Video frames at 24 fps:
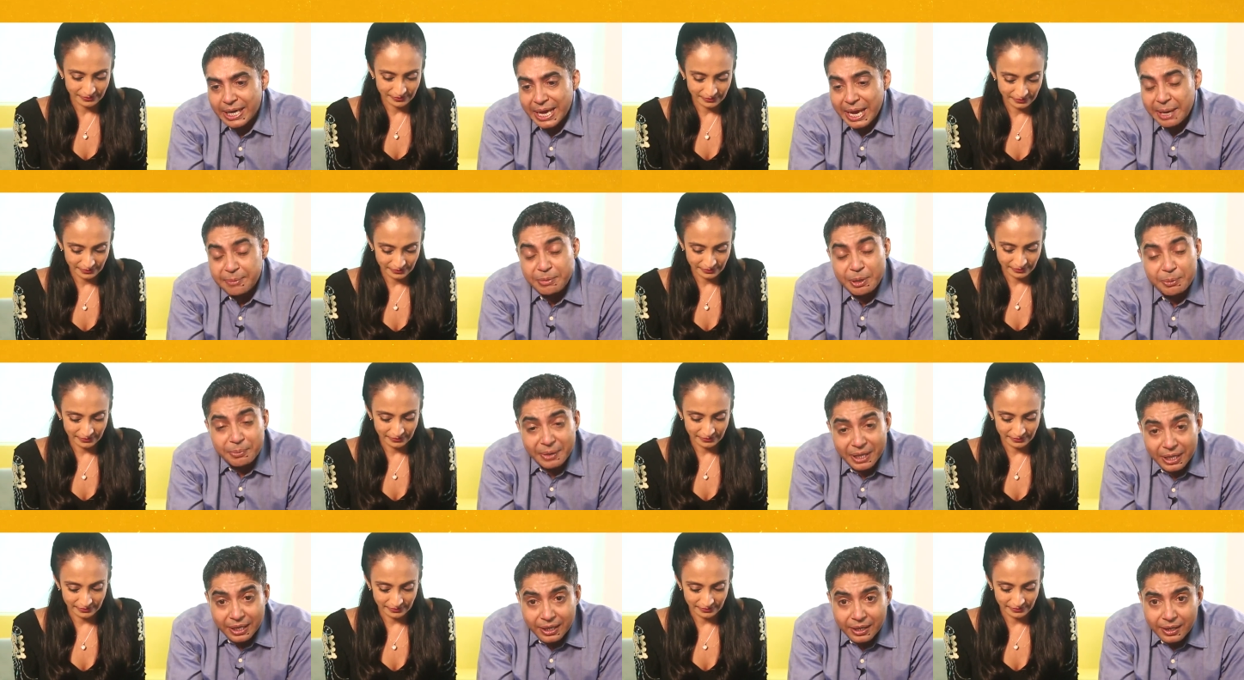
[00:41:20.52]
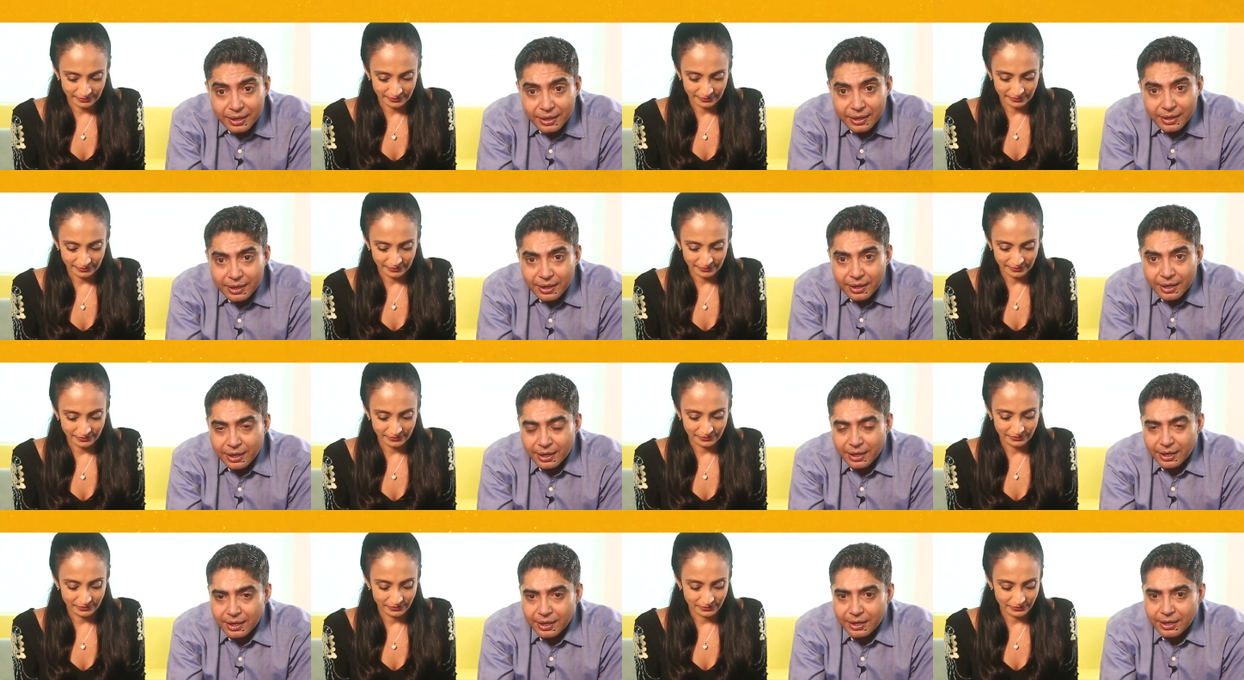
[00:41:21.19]
Speaker 1: MMA.
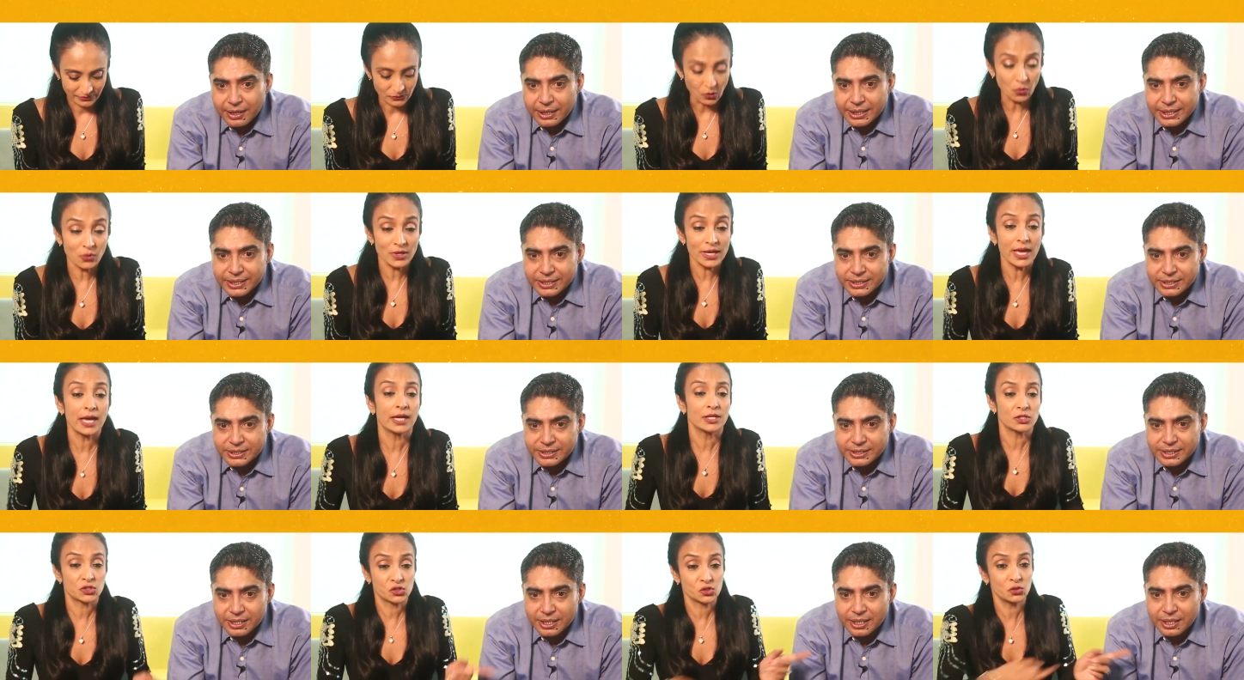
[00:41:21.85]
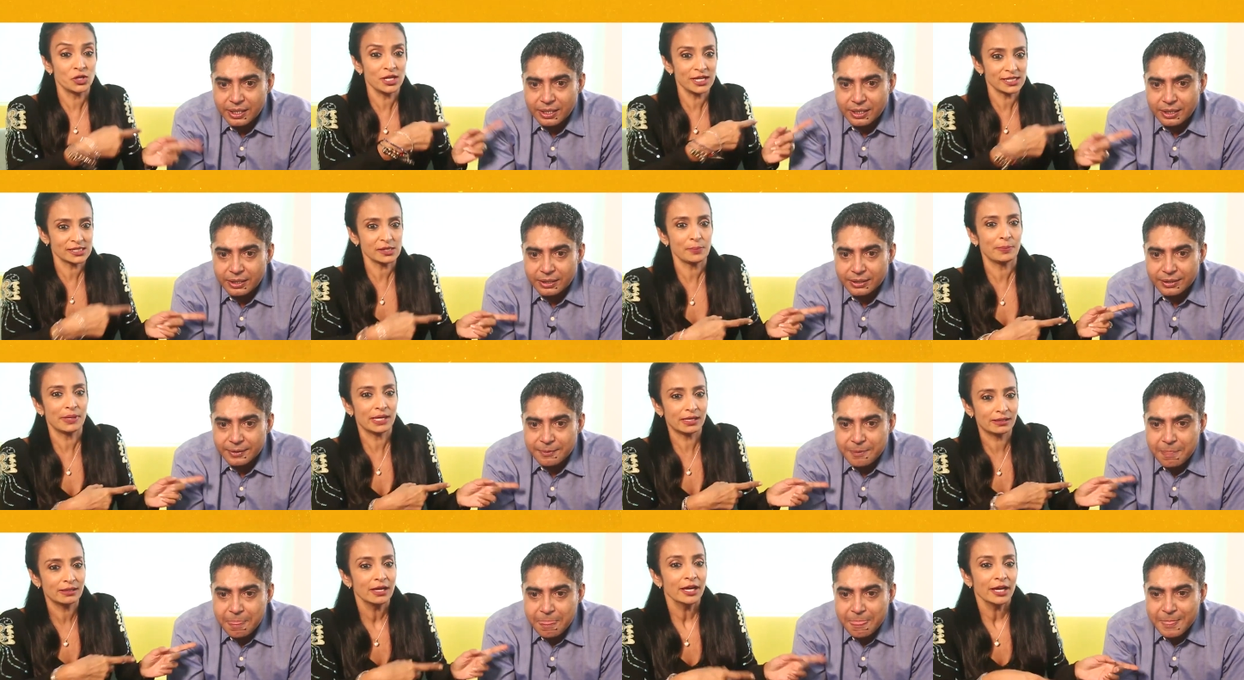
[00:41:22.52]
Speaker 2: Sudhi is a
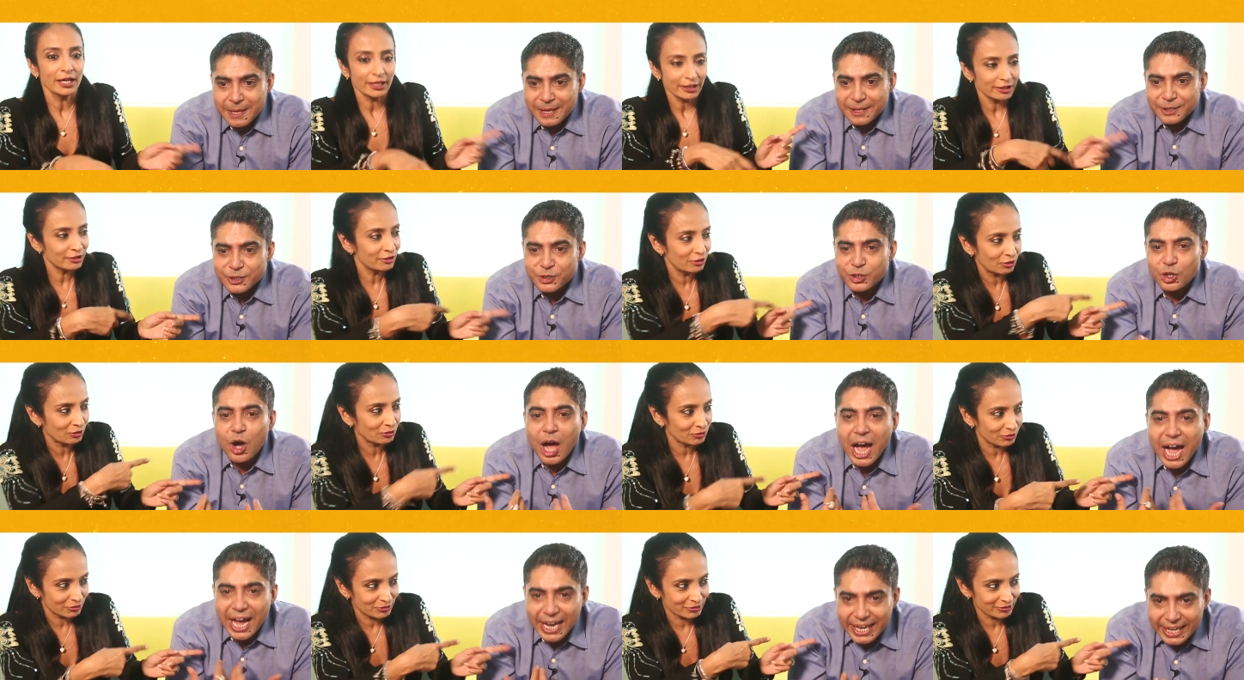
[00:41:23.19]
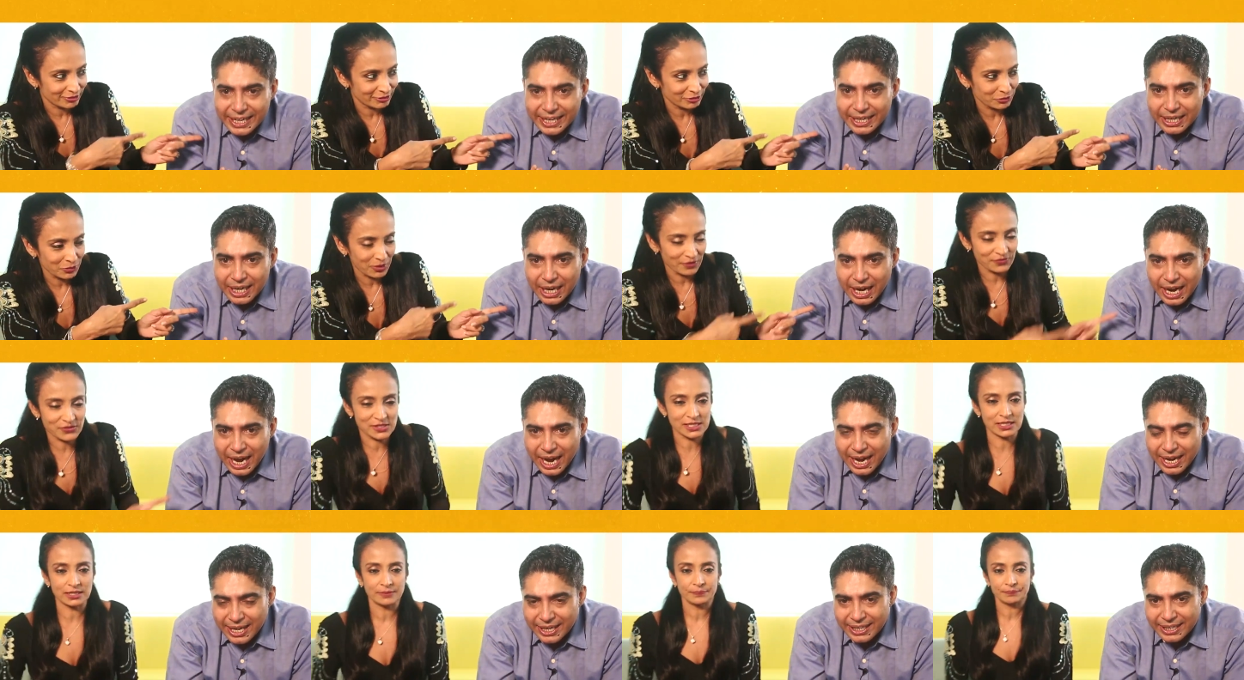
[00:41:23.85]
big,
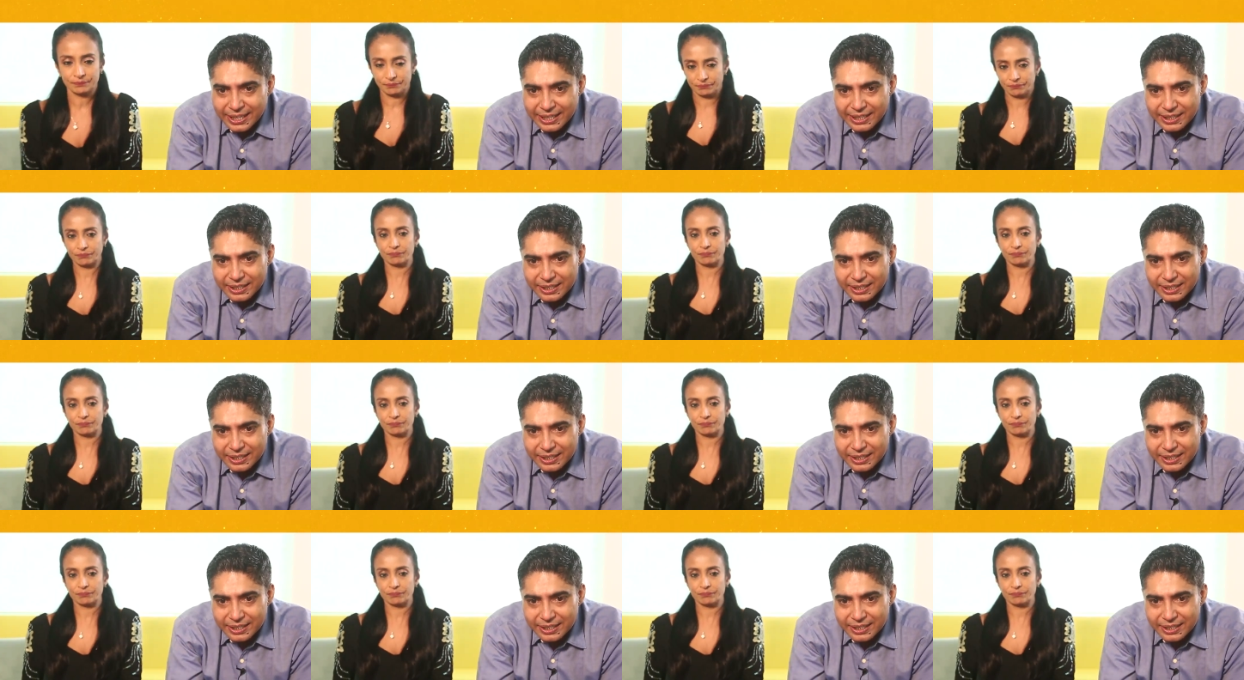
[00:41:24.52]
Speaker 1: my